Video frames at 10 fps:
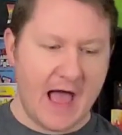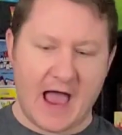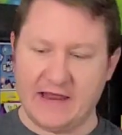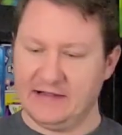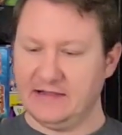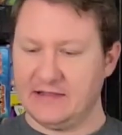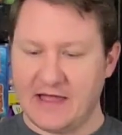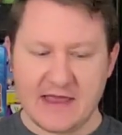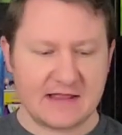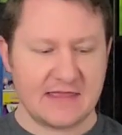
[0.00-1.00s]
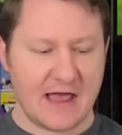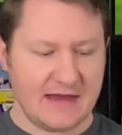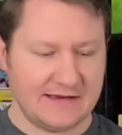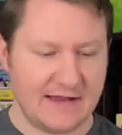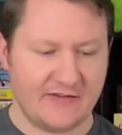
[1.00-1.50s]
I like the
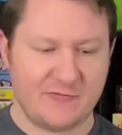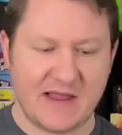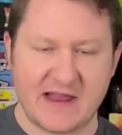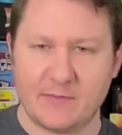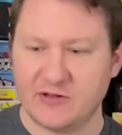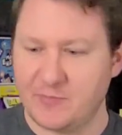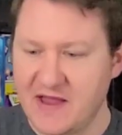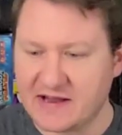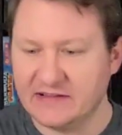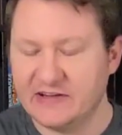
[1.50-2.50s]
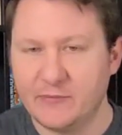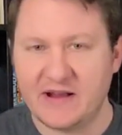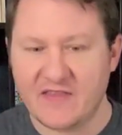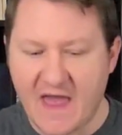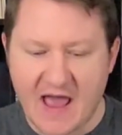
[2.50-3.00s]
idea of being able to pick a little bit
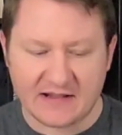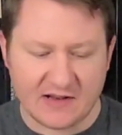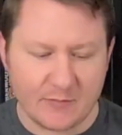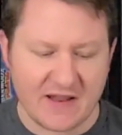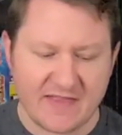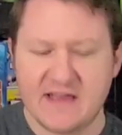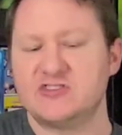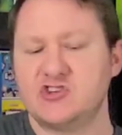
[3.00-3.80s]
of that, a little bit of this.